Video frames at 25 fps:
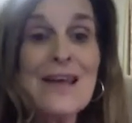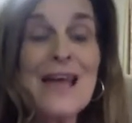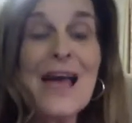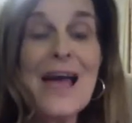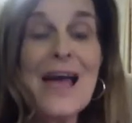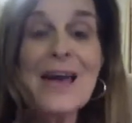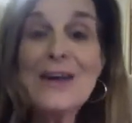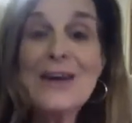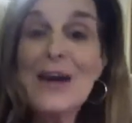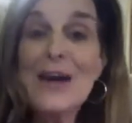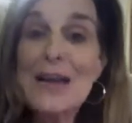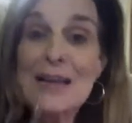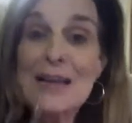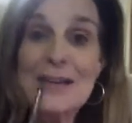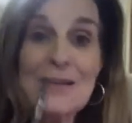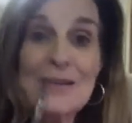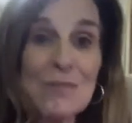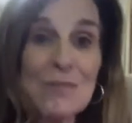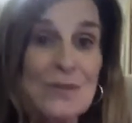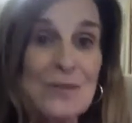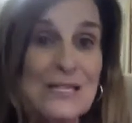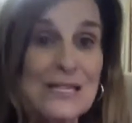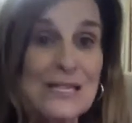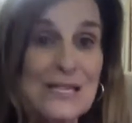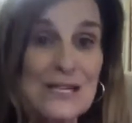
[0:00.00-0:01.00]
and I
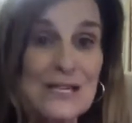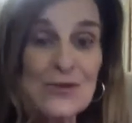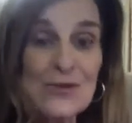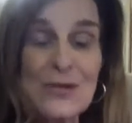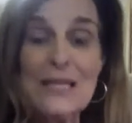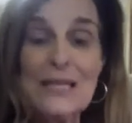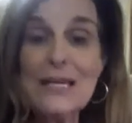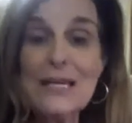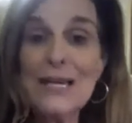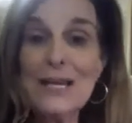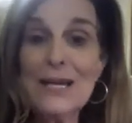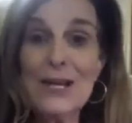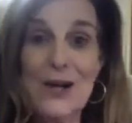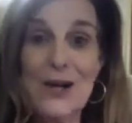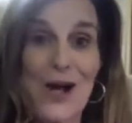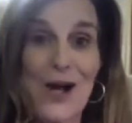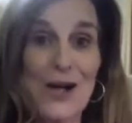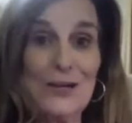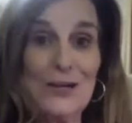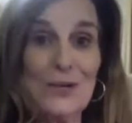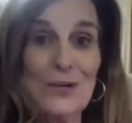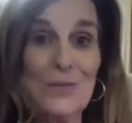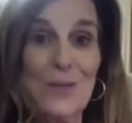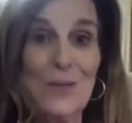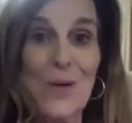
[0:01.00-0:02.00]
was drinking
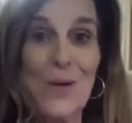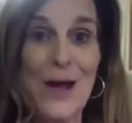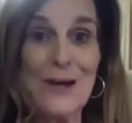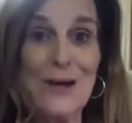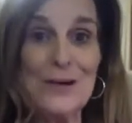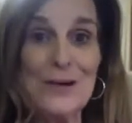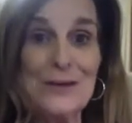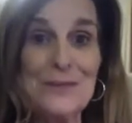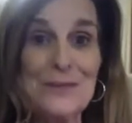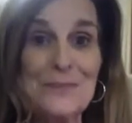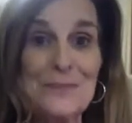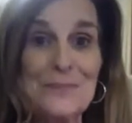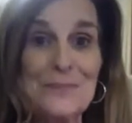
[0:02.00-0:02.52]
Kangen water.